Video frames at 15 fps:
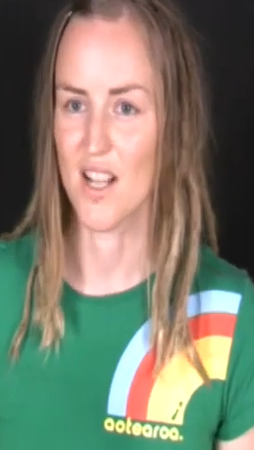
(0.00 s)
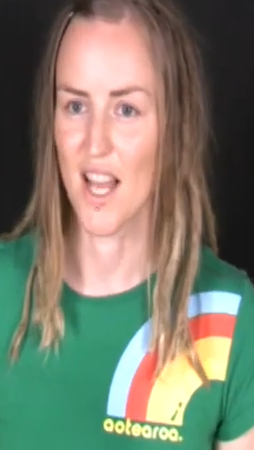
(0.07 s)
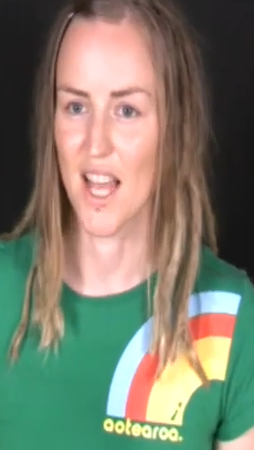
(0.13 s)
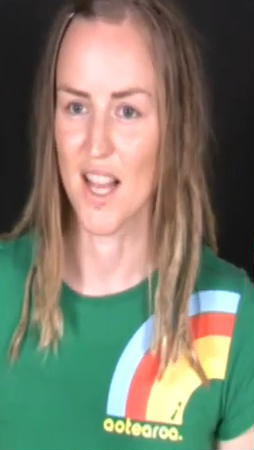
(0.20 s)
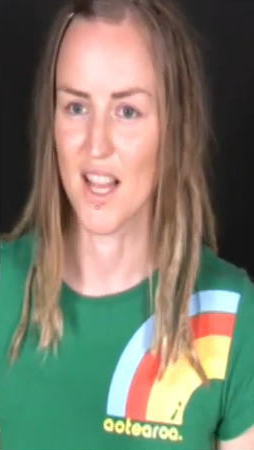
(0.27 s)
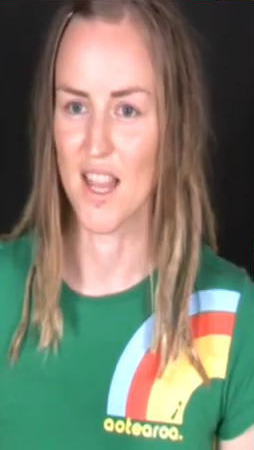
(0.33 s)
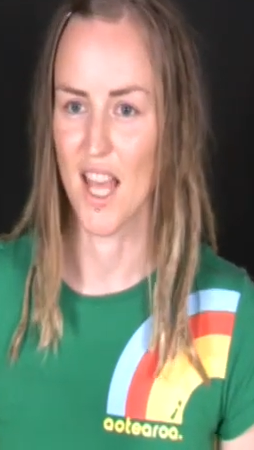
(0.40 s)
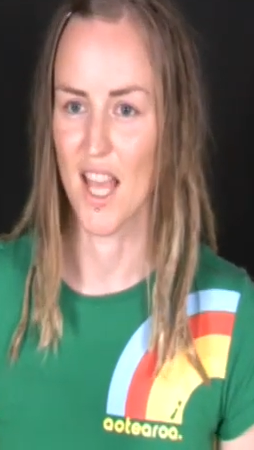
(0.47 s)

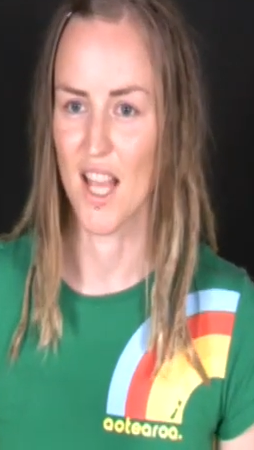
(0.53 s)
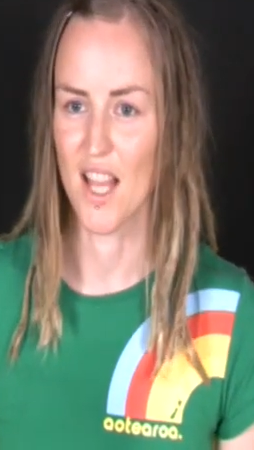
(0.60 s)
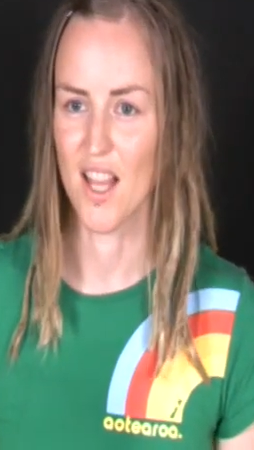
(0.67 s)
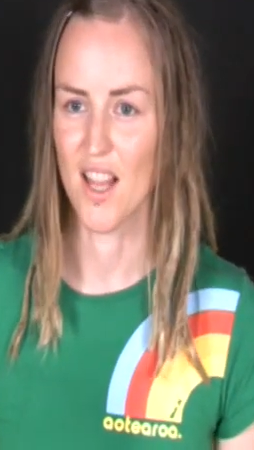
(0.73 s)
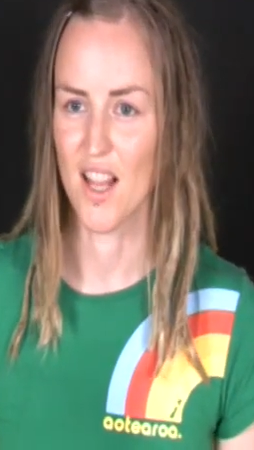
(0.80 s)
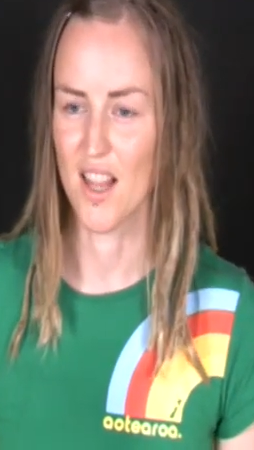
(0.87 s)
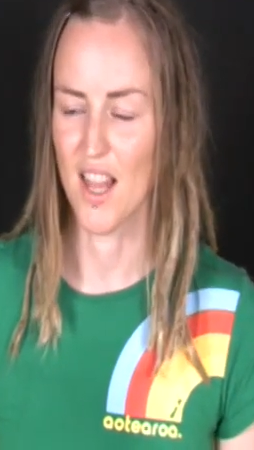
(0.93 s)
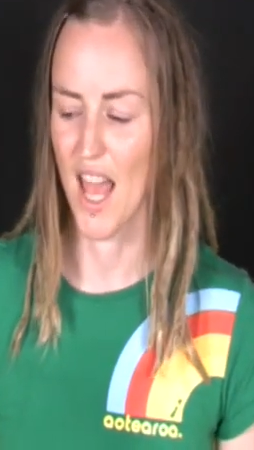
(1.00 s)
Like they
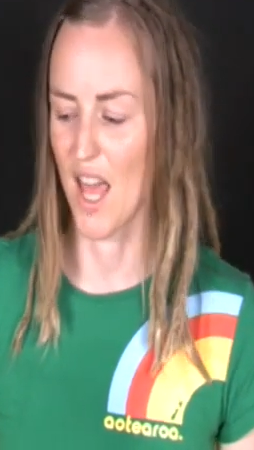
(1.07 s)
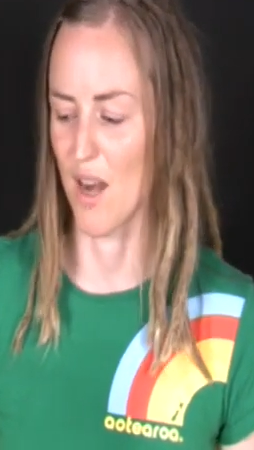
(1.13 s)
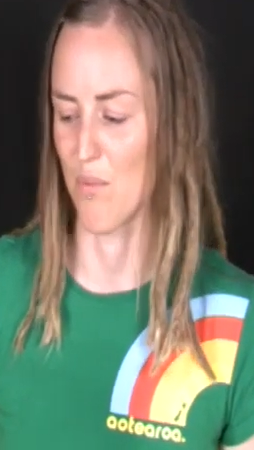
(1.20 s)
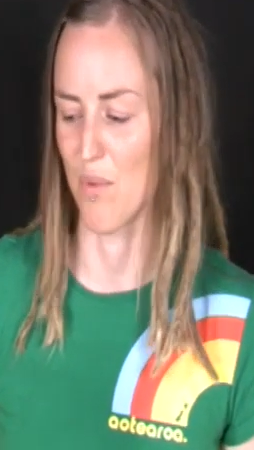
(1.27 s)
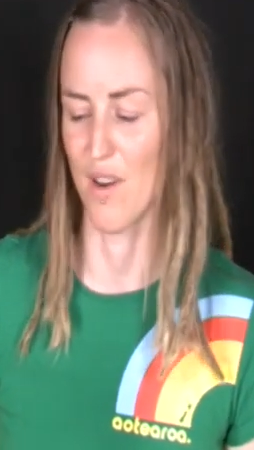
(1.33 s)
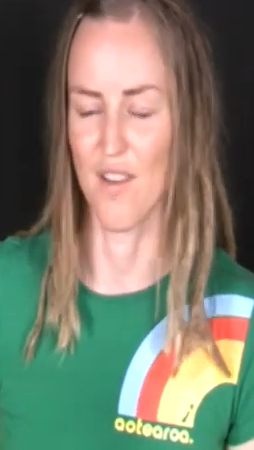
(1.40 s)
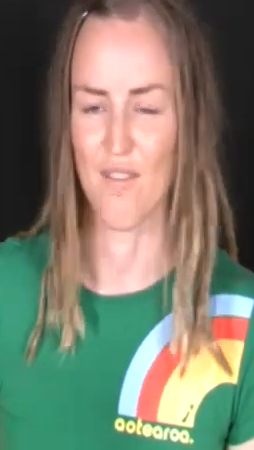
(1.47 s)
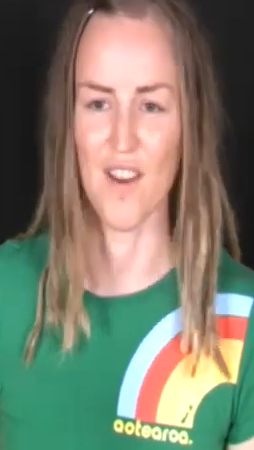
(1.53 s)
had a
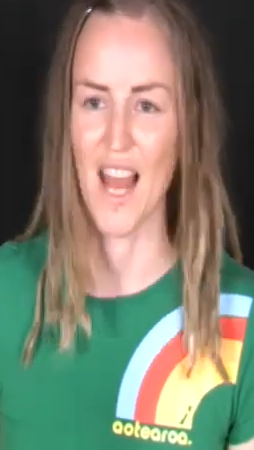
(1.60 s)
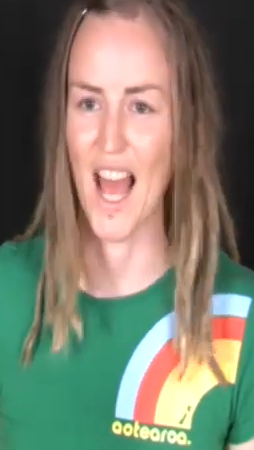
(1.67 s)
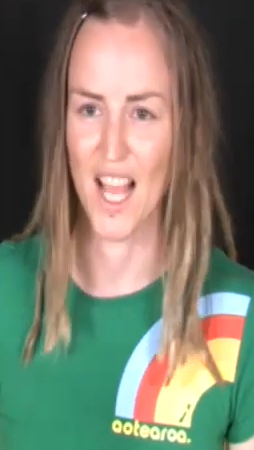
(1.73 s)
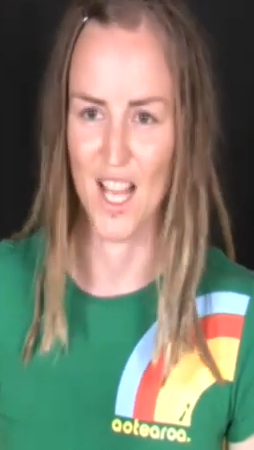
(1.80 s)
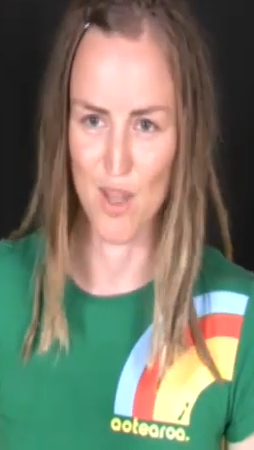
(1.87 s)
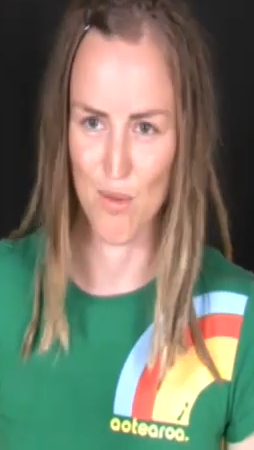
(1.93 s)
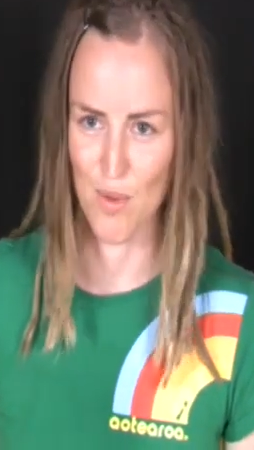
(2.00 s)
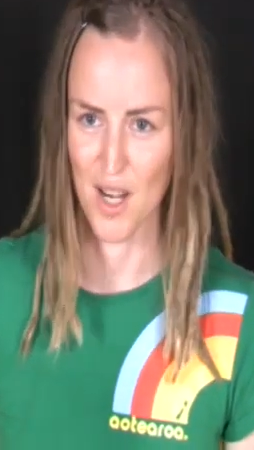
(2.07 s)
bit of an
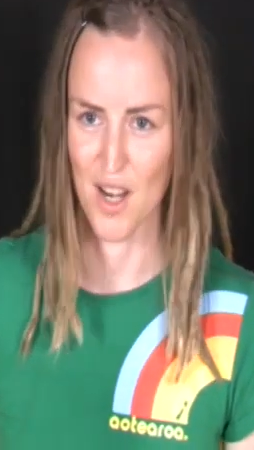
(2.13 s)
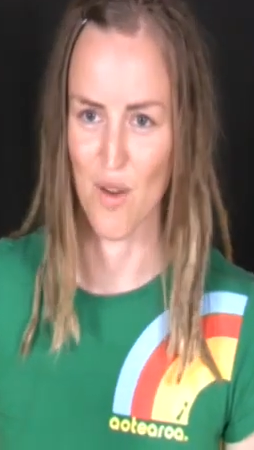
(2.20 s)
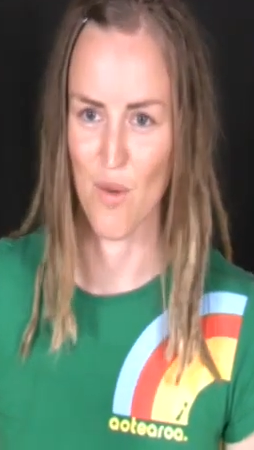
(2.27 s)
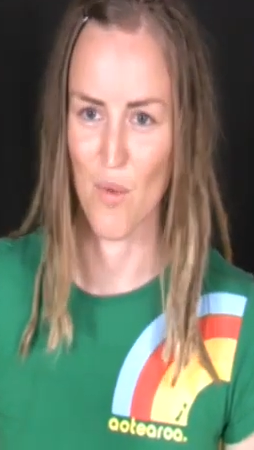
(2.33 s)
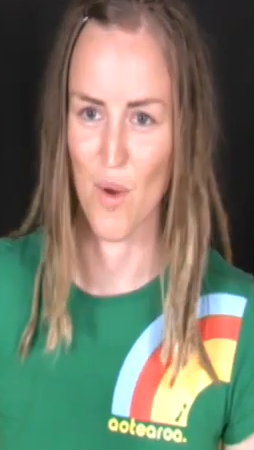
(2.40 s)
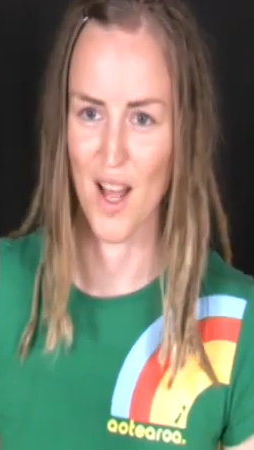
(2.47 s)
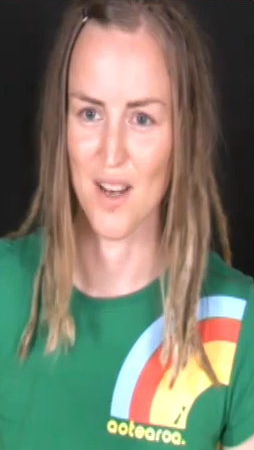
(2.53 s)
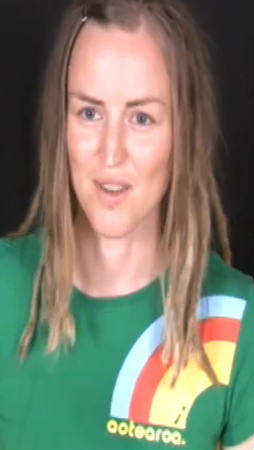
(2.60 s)
argument at
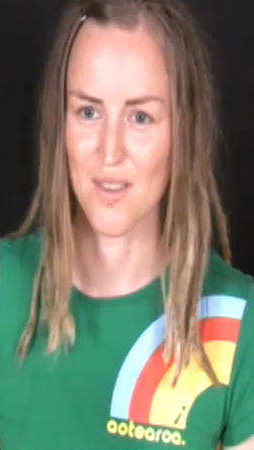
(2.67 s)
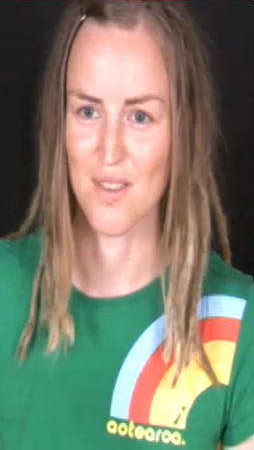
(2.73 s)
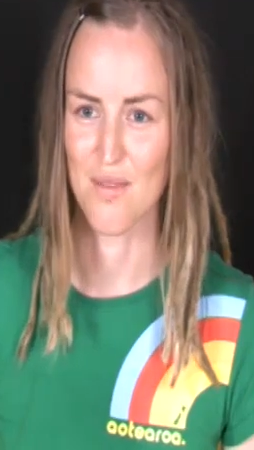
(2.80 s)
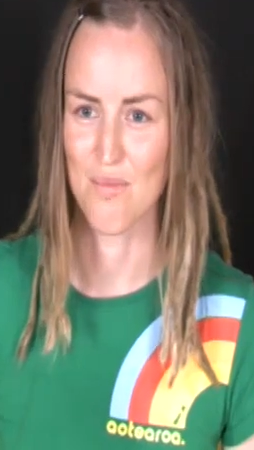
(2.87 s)
one